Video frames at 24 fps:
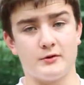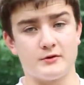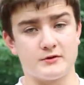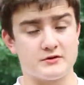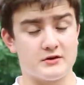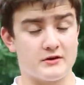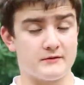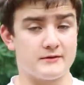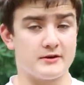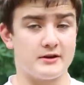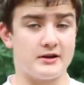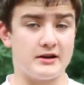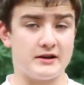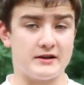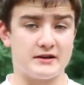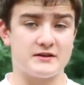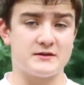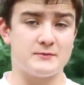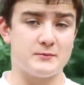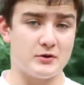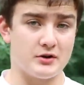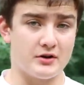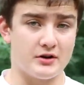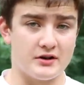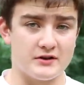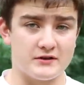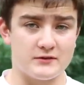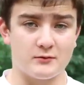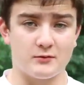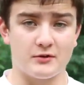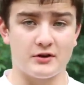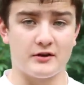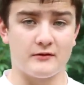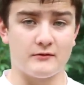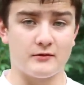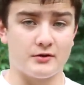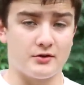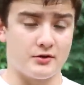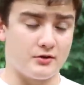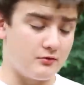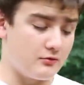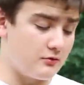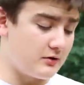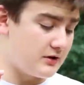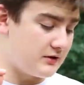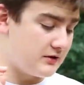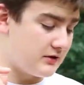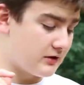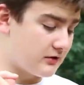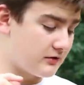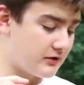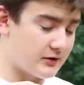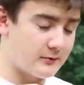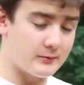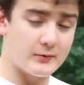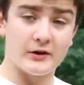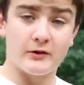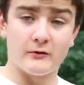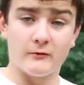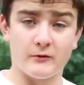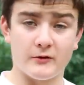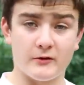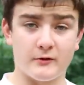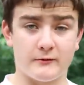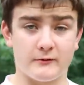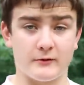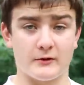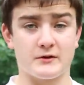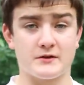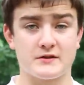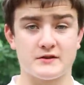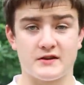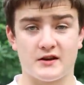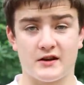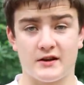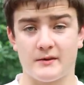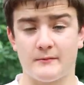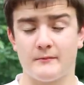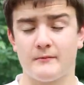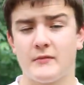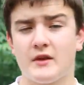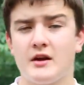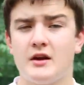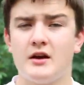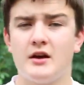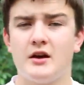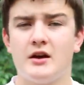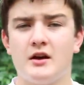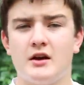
most often I experience whenever you hit the click button for the first time.